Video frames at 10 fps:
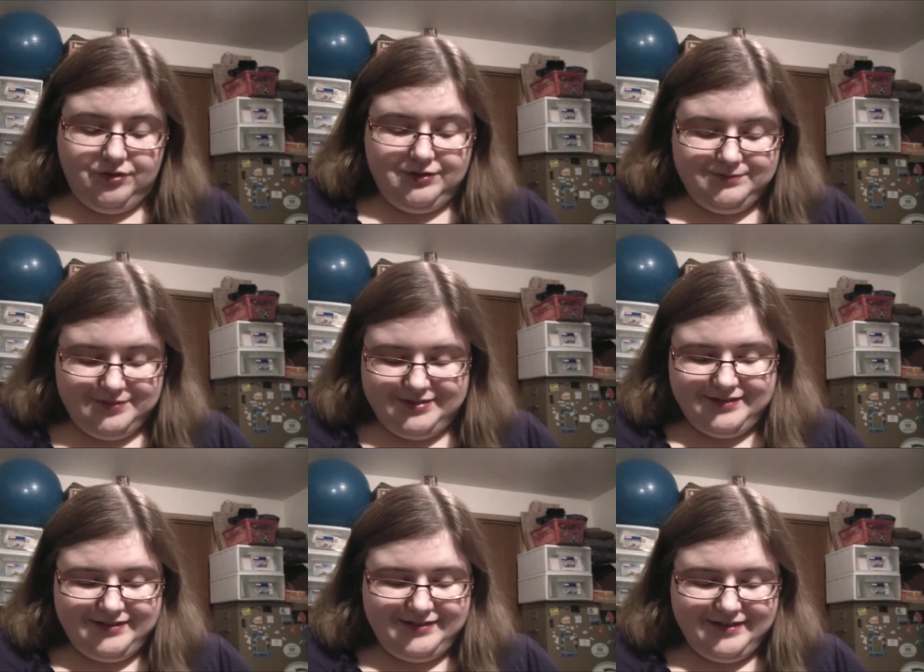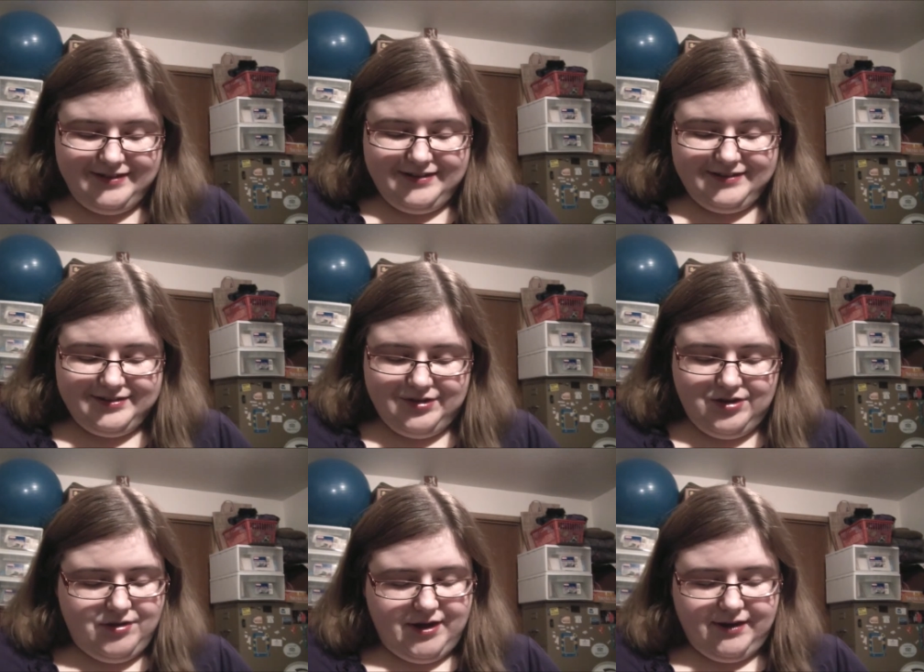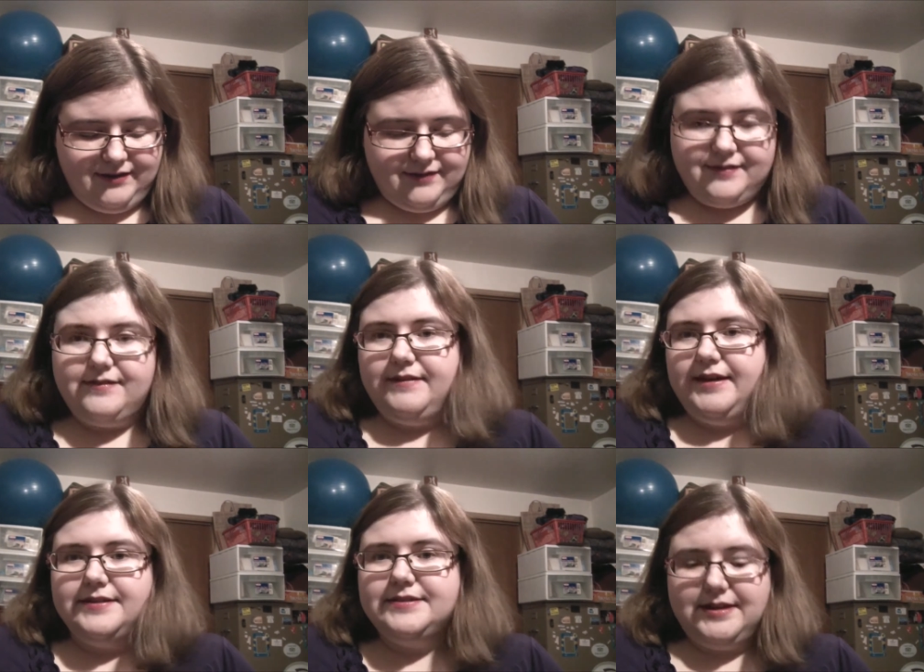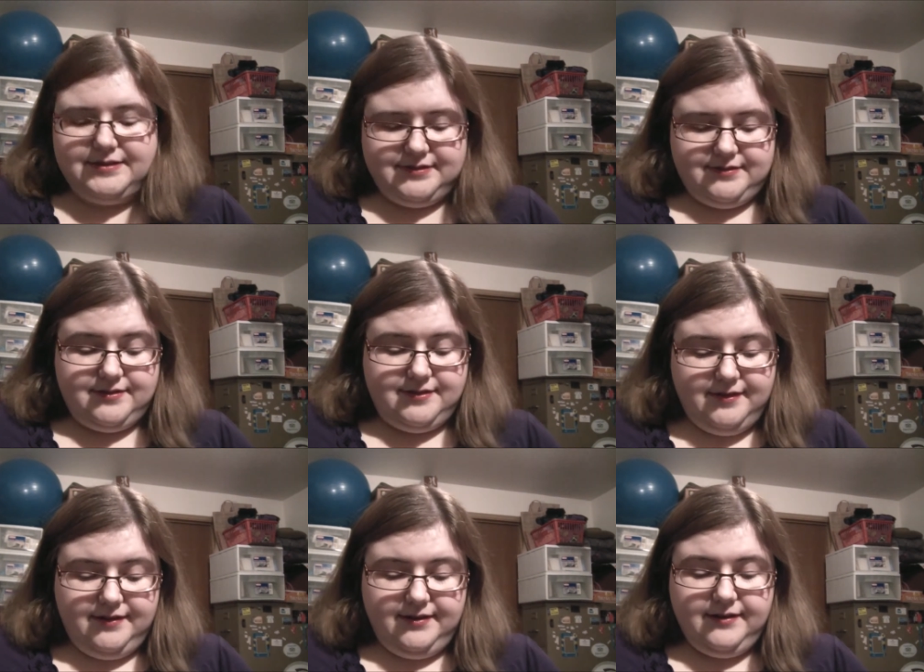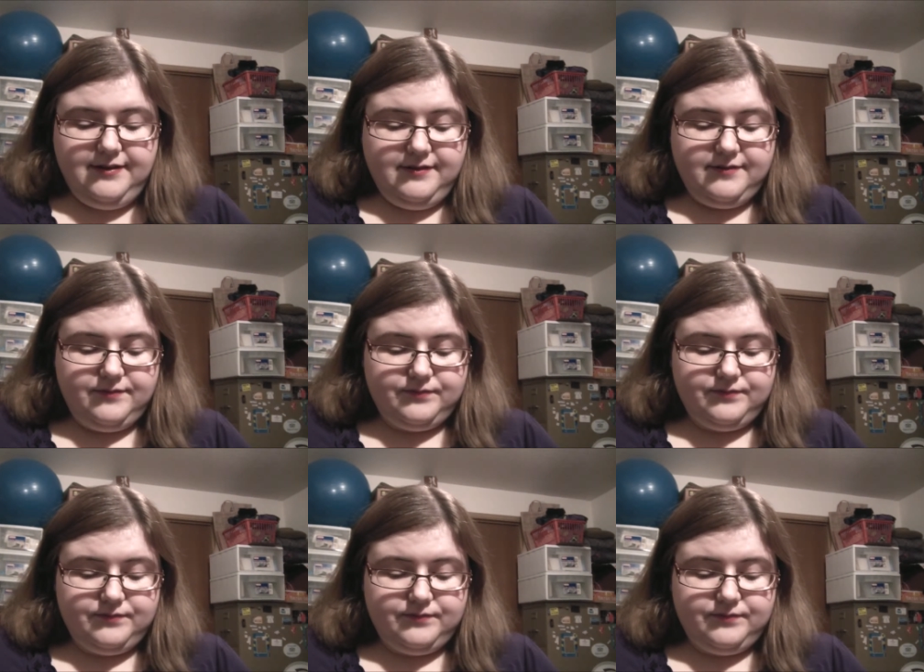forms. So I guess that's a thing.